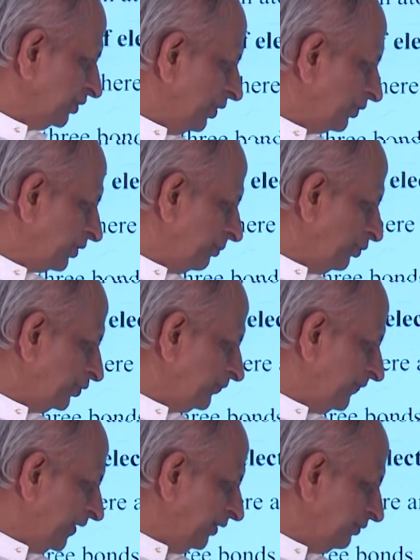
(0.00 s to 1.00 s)
Outermost
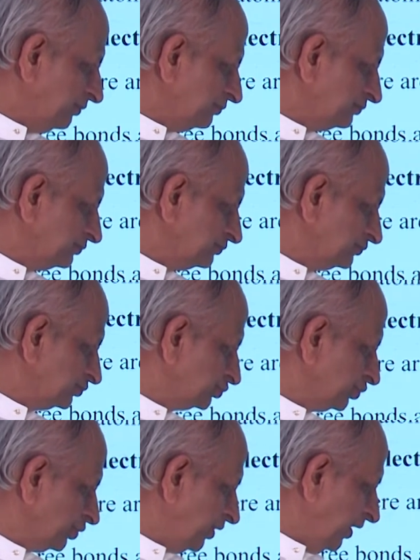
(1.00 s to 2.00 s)
5.
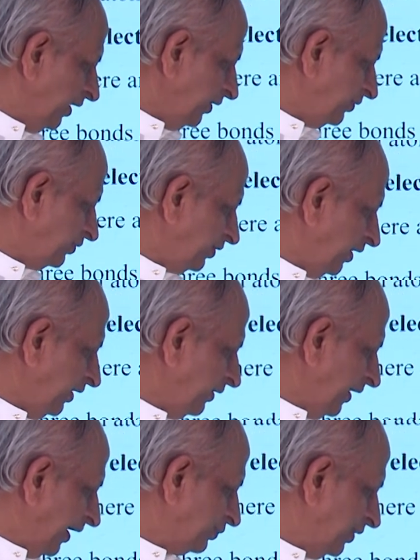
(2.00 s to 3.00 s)
So these
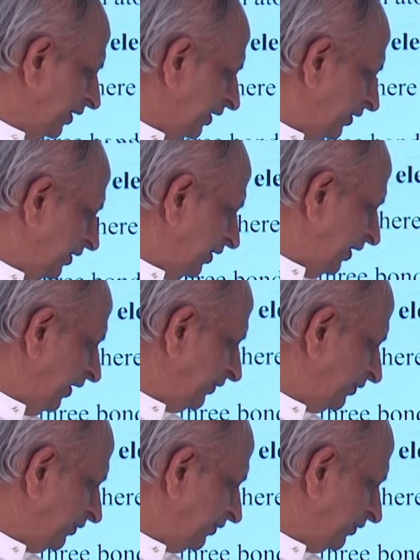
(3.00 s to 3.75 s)
3. Actually, it needs